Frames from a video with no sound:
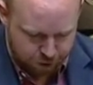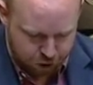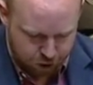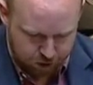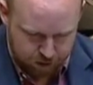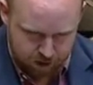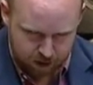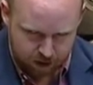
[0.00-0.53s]

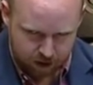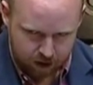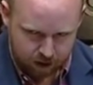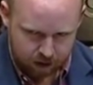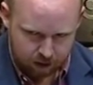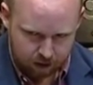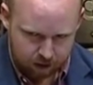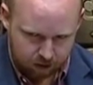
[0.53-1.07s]
future.
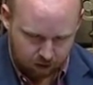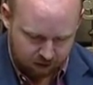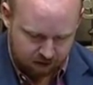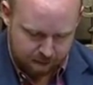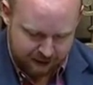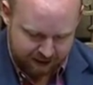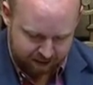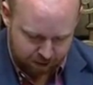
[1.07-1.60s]

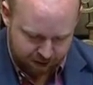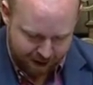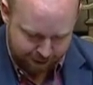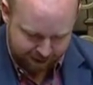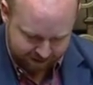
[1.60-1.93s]
Does the minister now